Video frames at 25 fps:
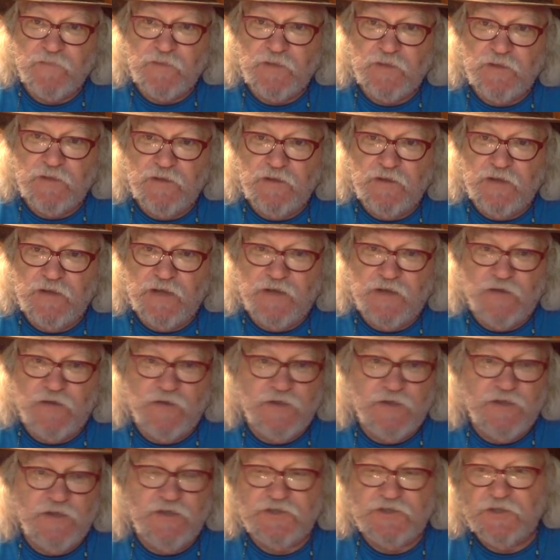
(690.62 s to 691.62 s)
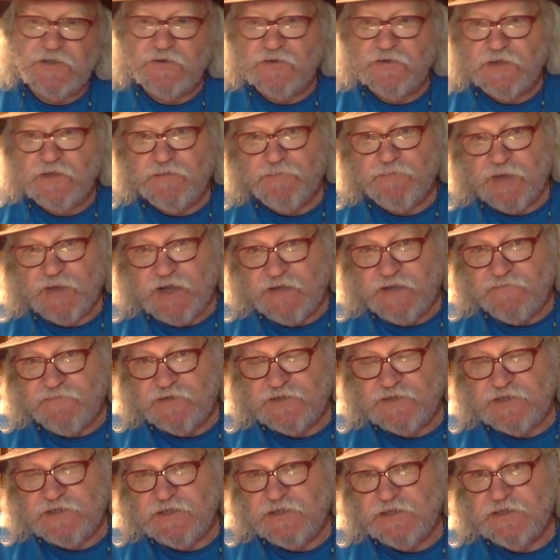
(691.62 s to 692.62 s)
not only is there the
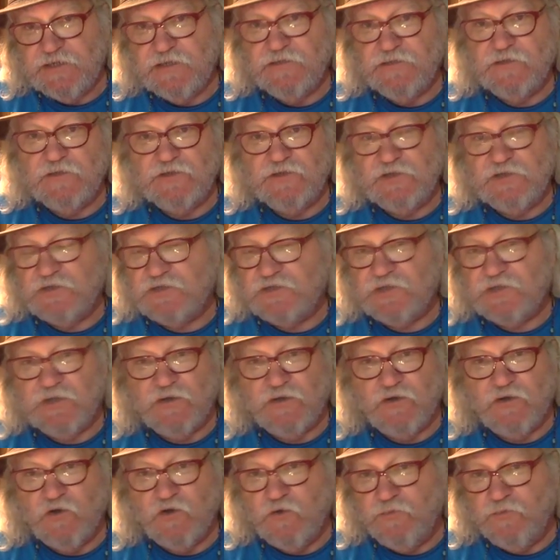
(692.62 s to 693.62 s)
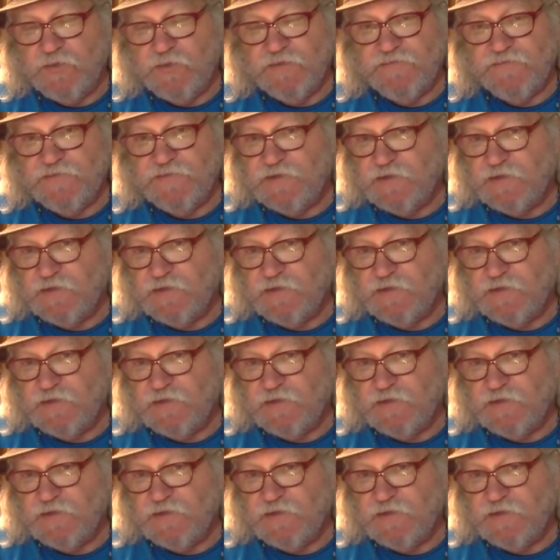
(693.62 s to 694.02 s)
poverty and just the hope of